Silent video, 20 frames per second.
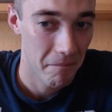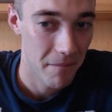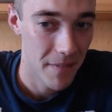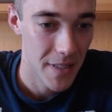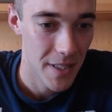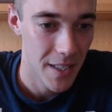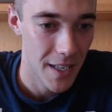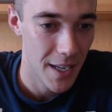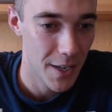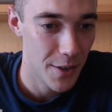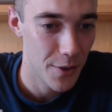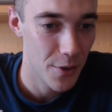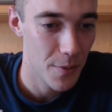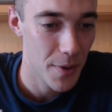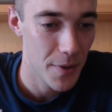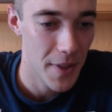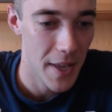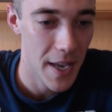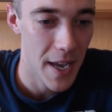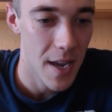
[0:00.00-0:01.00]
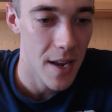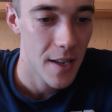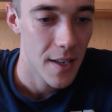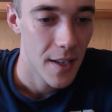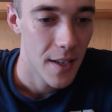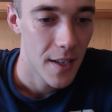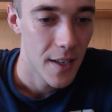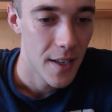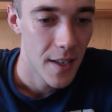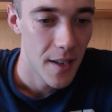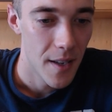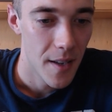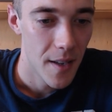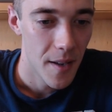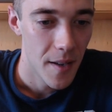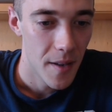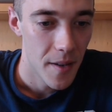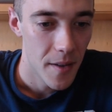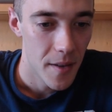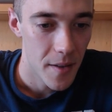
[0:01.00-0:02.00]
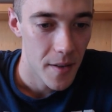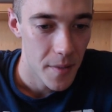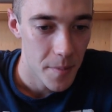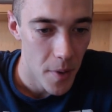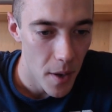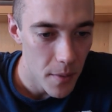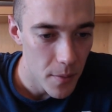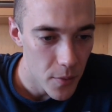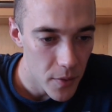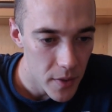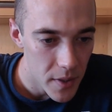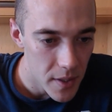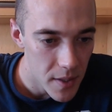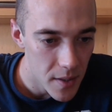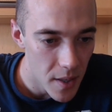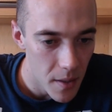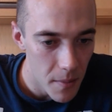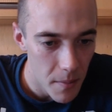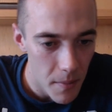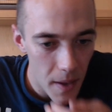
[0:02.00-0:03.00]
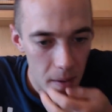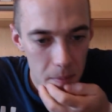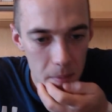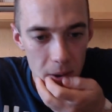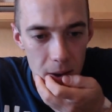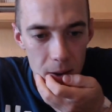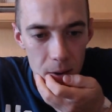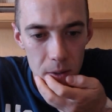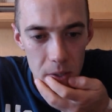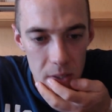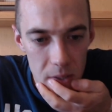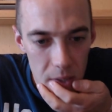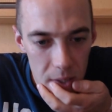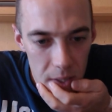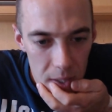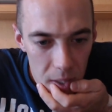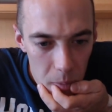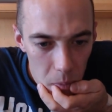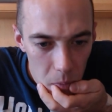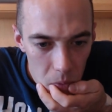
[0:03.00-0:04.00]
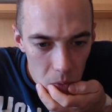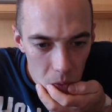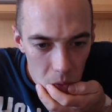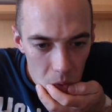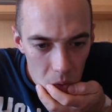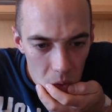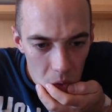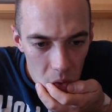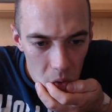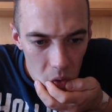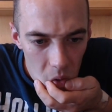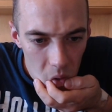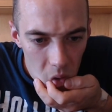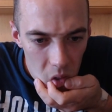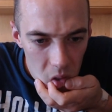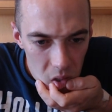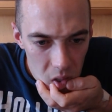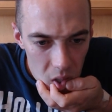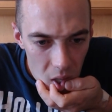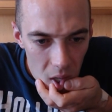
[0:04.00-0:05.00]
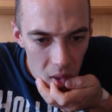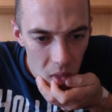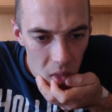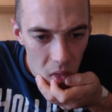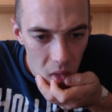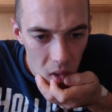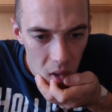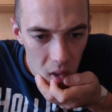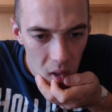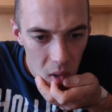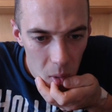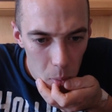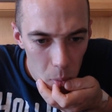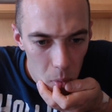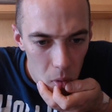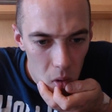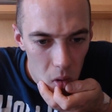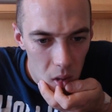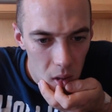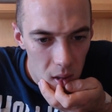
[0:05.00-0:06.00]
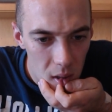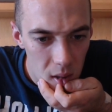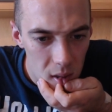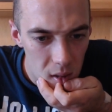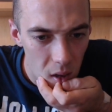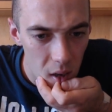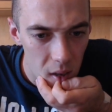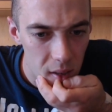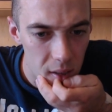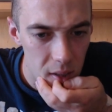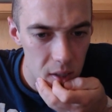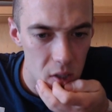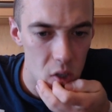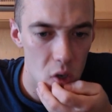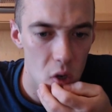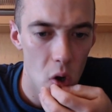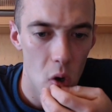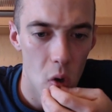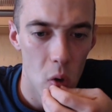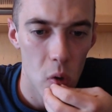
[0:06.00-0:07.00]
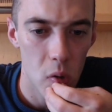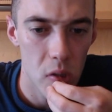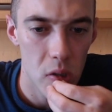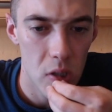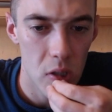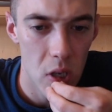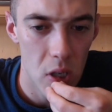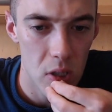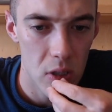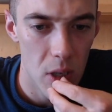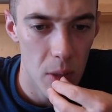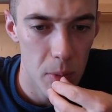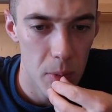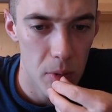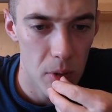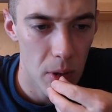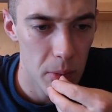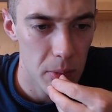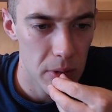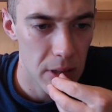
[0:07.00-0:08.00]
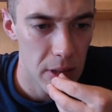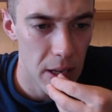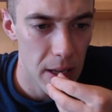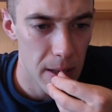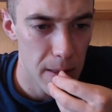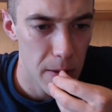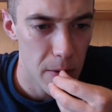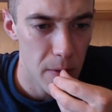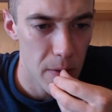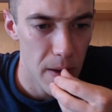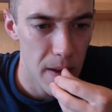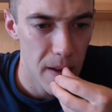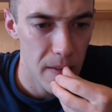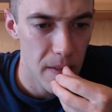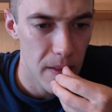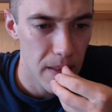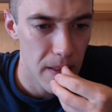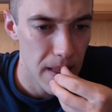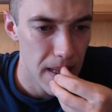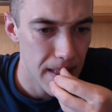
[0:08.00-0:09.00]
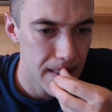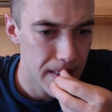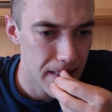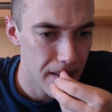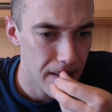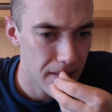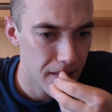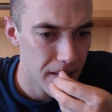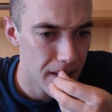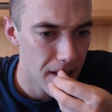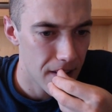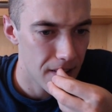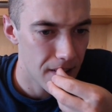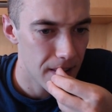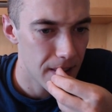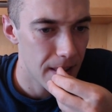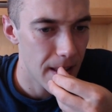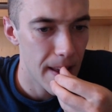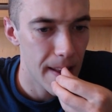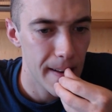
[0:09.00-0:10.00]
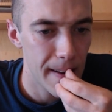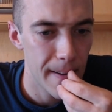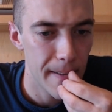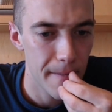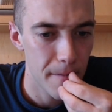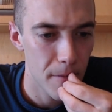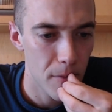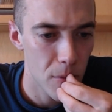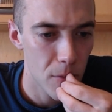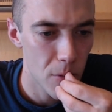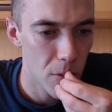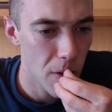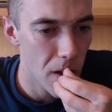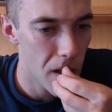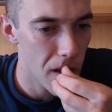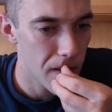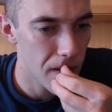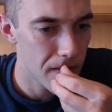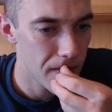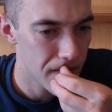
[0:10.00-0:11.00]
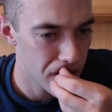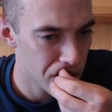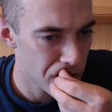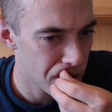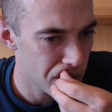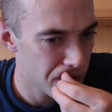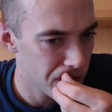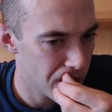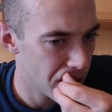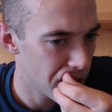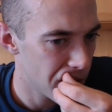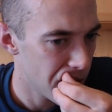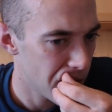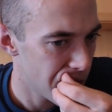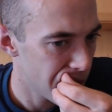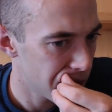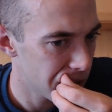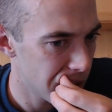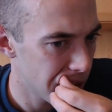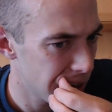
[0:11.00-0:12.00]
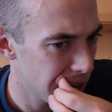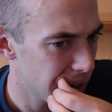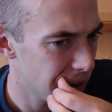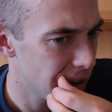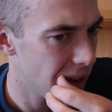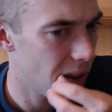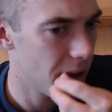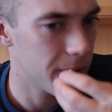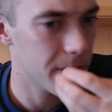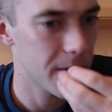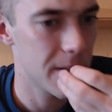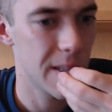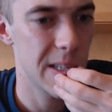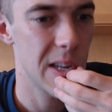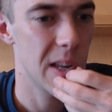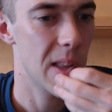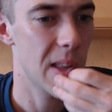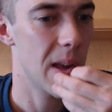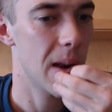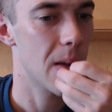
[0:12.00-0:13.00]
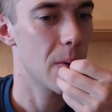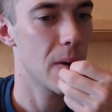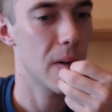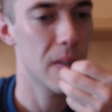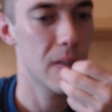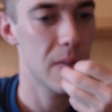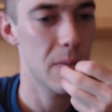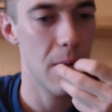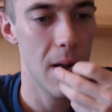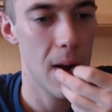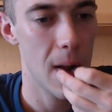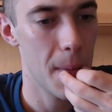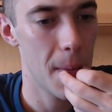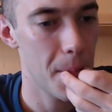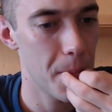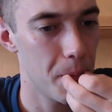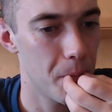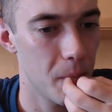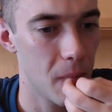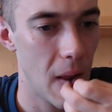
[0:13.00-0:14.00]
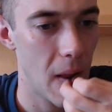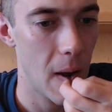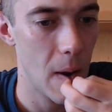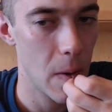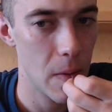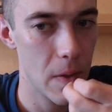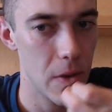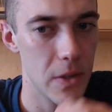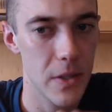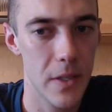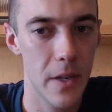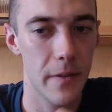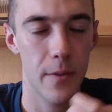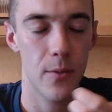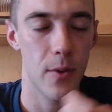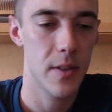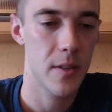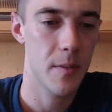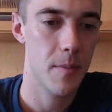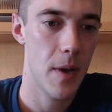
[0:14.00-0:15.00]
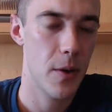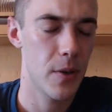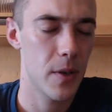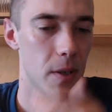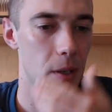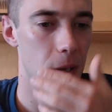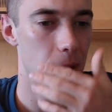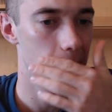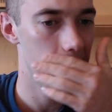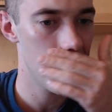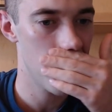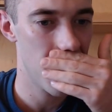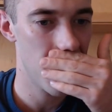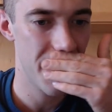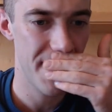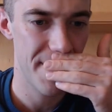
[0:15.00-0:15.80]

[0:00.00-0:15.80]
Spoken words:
I don't know about that. Problem with the Stuntman mount is that the gimbal is on its nose. It's caused the upper arm to get in the way of the lens every now and then. Well, we'll figure that out then. I'll have to see how that all works. But I don't know. There's different ways of mounting it all. But